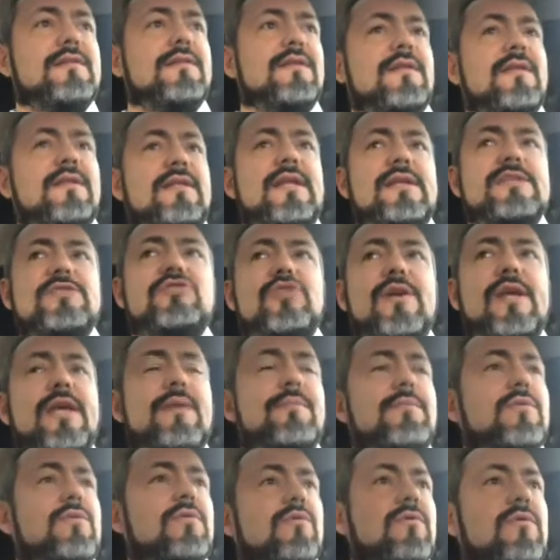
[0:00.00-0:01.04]
the
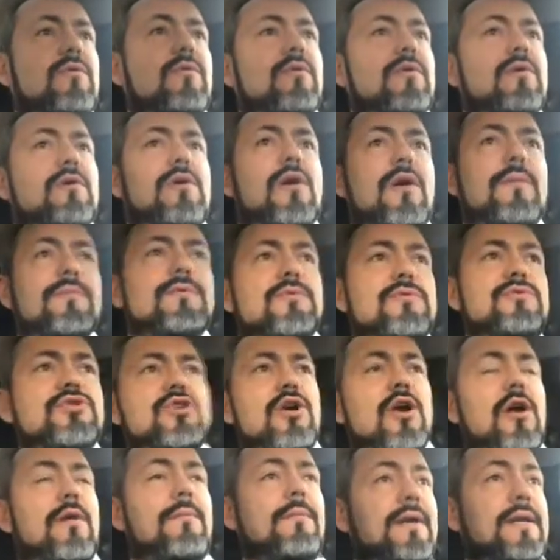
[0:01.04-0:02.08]
dream to come to
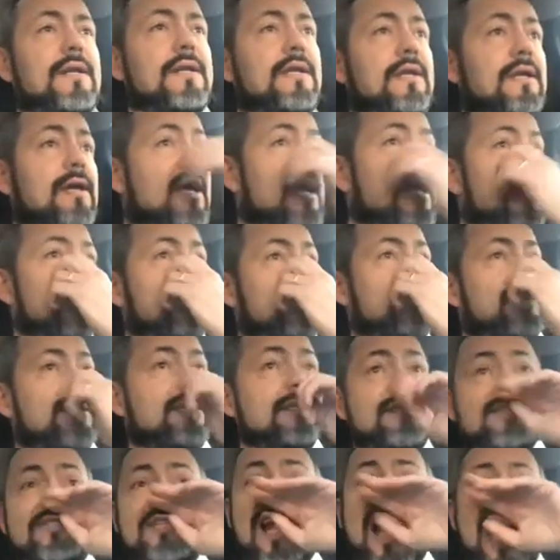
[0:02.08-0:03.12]
Germany
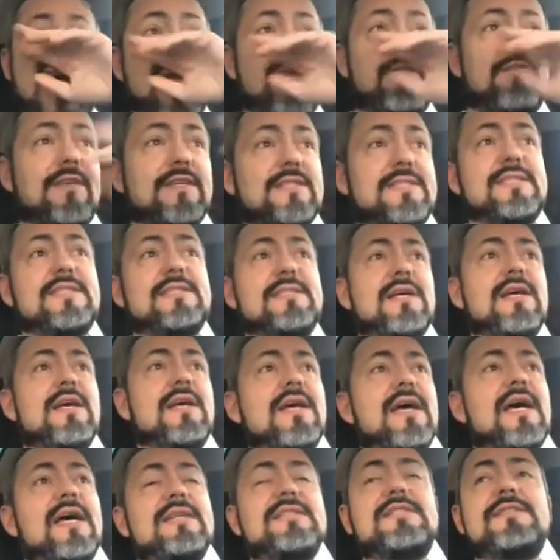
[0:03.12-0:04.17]
and drive as
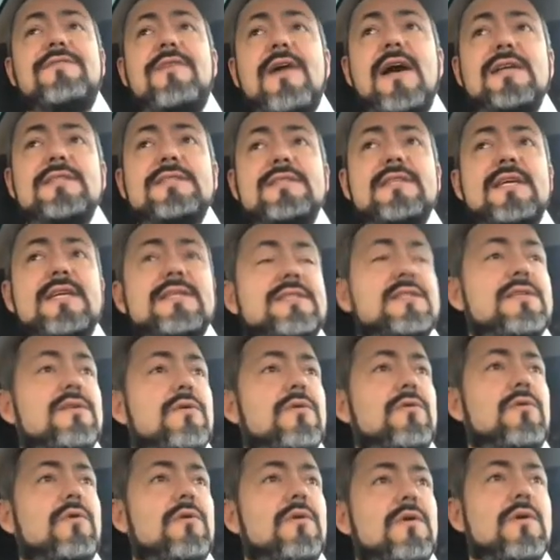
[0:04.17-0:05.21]
fast as
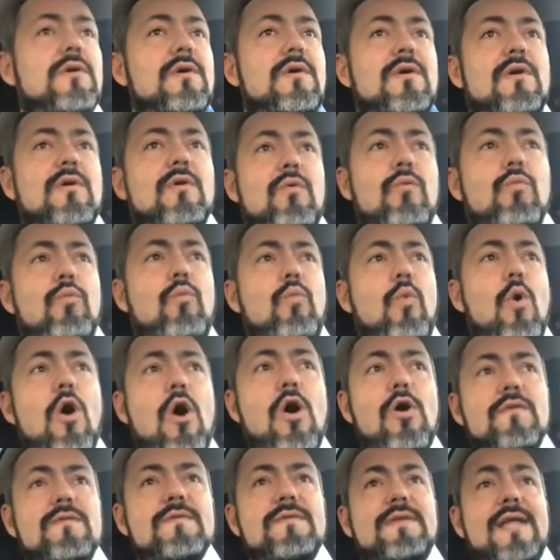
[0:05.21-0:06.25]
you
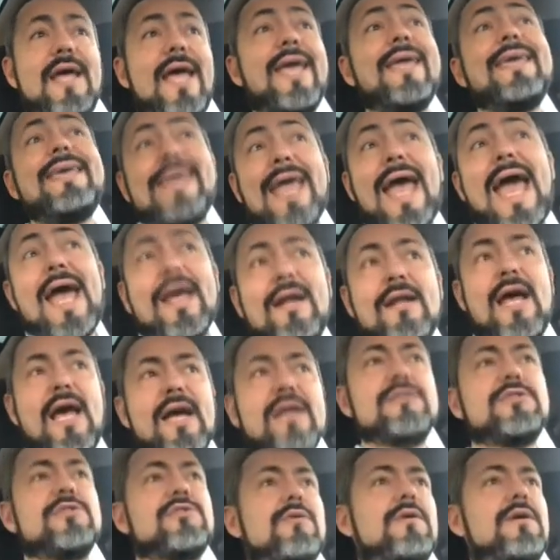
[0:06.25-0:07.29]
want and can
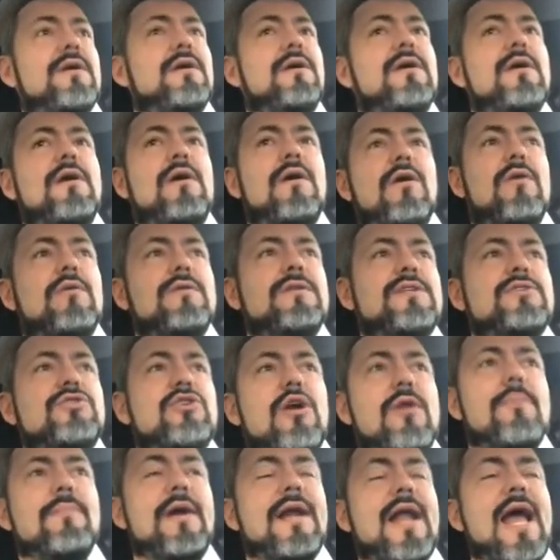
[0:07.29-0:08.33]
actually on the
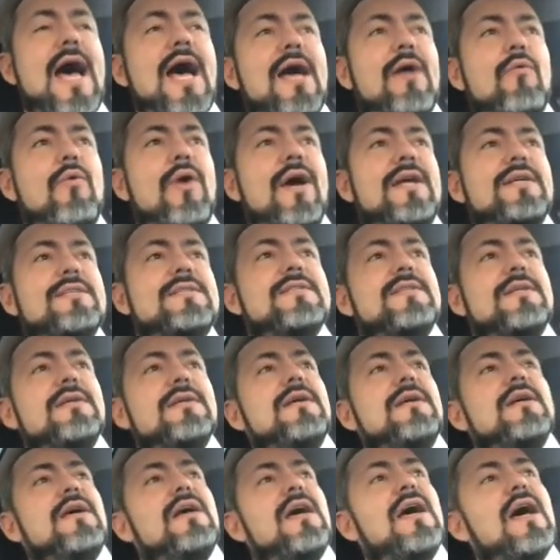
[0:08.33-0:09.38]
German highways,
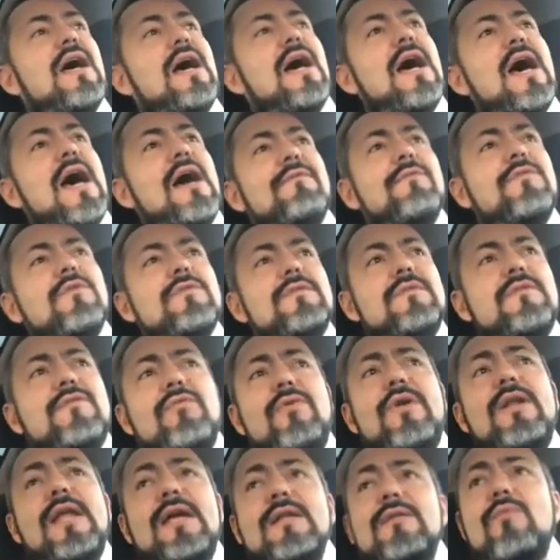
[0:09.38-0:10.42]
I would
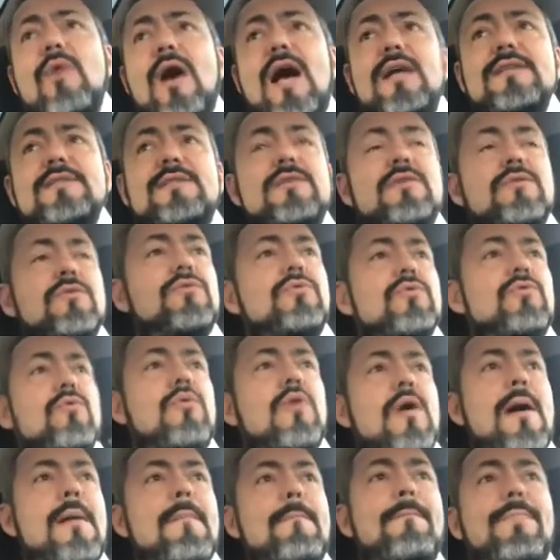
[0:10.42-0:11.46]
really advise you to
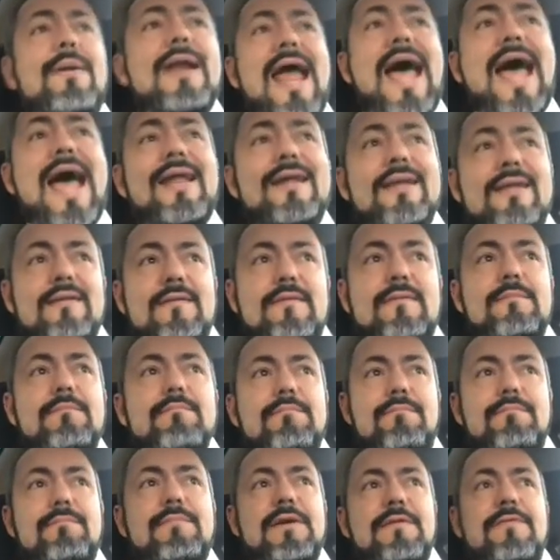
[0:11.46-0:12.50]
plan it
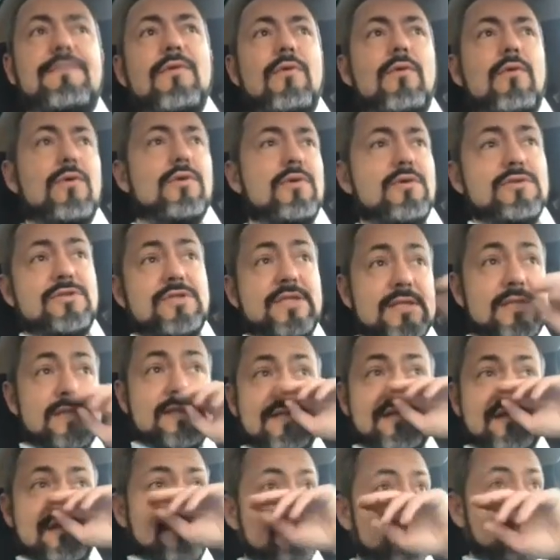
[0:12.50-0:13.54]
before you just
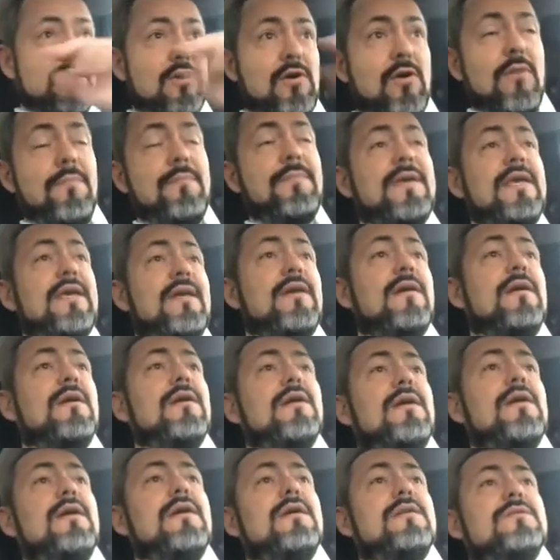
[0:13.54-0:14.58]
come here
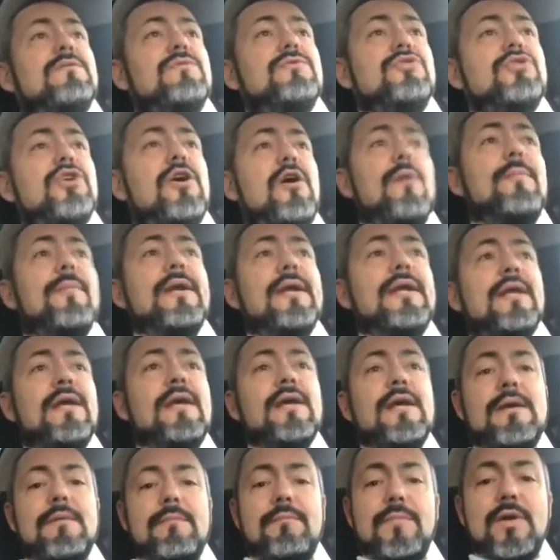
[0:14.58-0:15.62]
to Germany,
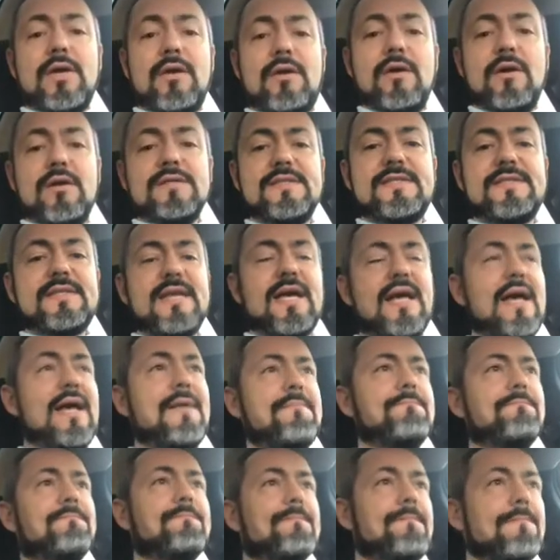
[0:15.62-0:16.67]
because
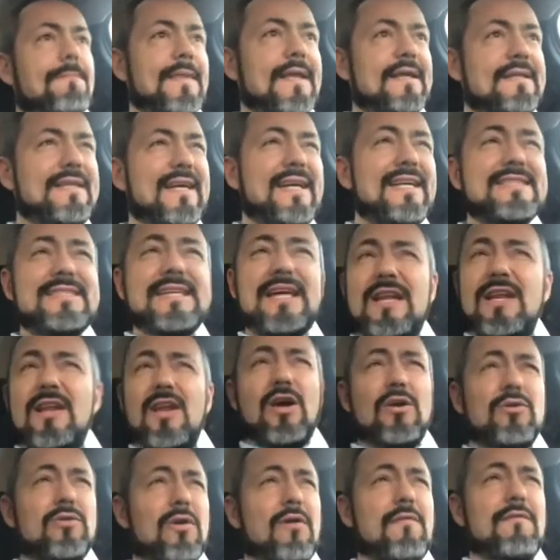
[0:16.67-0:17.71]
there is a
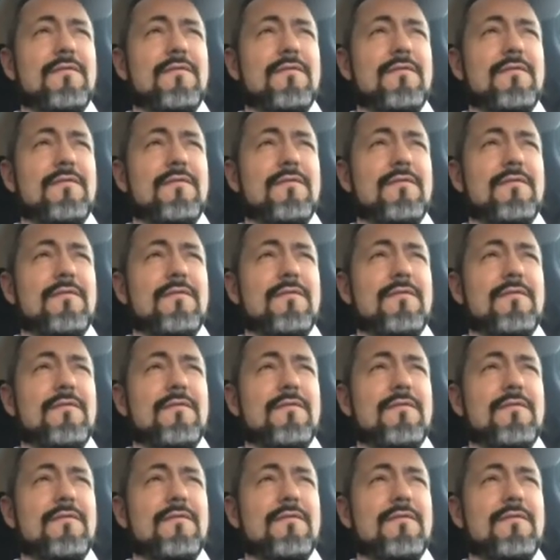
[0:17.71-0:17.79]
lot of